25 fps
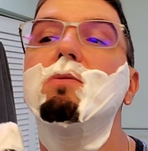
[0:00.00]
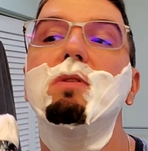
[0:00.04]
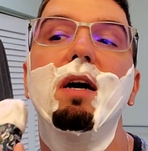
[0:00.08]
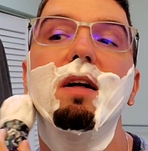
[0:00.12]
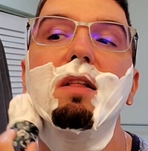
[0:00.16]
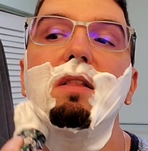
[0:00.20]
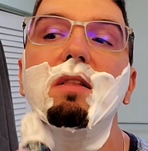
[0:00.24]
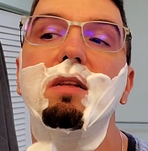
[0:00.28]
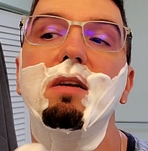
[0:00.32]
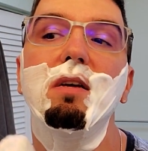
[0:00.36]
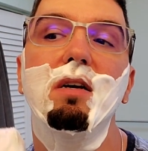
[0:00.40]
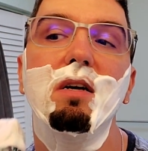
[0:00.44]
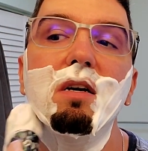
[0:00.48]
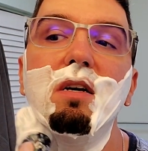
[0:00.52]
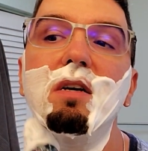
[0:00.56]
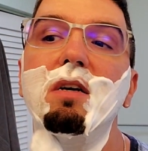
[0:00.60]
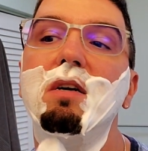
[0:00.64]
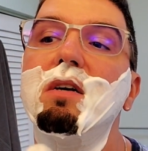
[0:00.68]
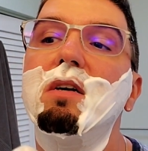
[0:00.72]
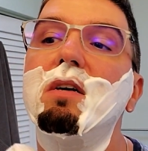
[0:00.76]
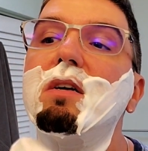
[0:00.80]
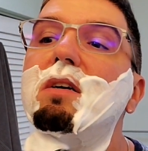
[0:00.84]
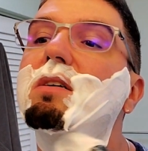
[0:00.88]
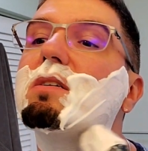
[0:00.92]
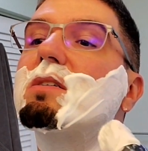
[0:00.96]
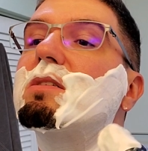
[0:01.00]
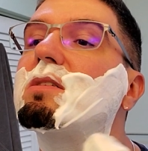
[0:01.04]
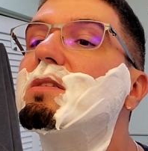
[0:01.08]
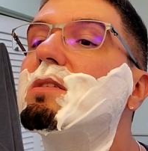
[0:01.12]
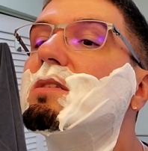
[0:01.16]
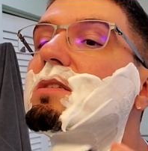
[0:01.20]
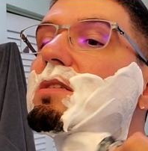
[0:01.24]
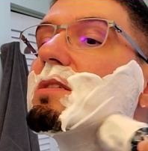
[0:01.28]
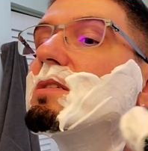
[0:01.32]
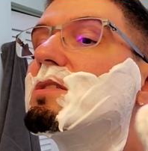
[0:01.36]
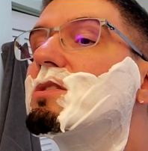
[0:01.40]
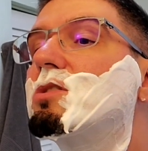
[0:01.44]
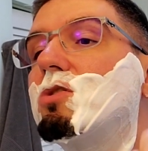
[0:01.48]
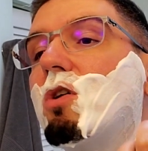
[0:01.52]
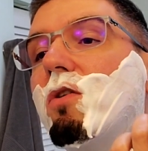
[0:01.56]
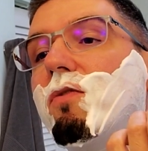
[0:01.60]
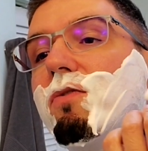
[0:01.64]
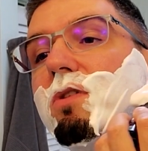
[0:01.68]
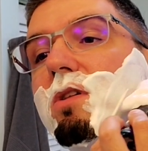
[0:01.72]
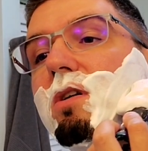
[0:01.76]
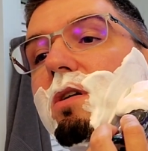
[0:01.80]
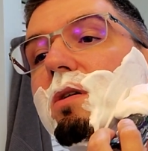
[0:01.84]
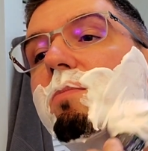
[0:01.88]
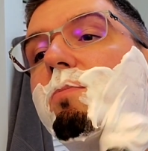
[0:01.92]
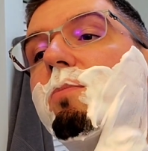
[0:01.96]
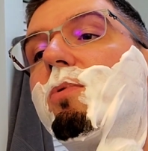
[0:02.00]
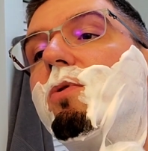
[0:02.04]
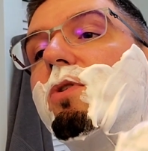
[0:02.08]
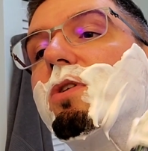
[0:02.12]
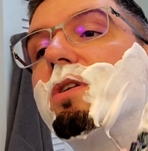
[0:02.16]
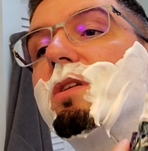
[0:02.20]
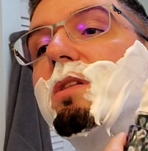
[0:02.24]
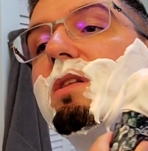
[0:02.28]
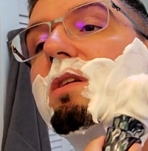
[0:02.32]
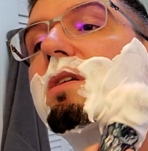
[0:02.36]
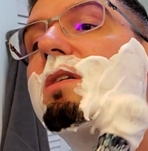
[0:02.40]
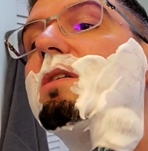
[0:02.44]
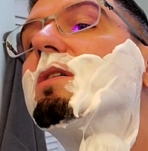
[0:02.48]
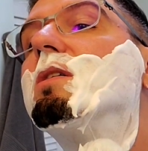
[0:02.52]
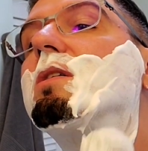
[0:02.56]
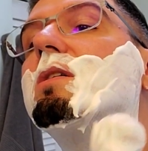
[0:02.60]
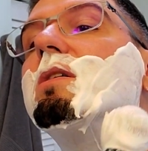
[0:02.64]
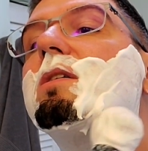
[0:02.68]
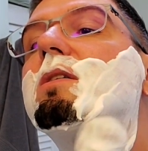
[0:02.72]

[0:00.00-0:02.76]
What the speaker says: to that softer point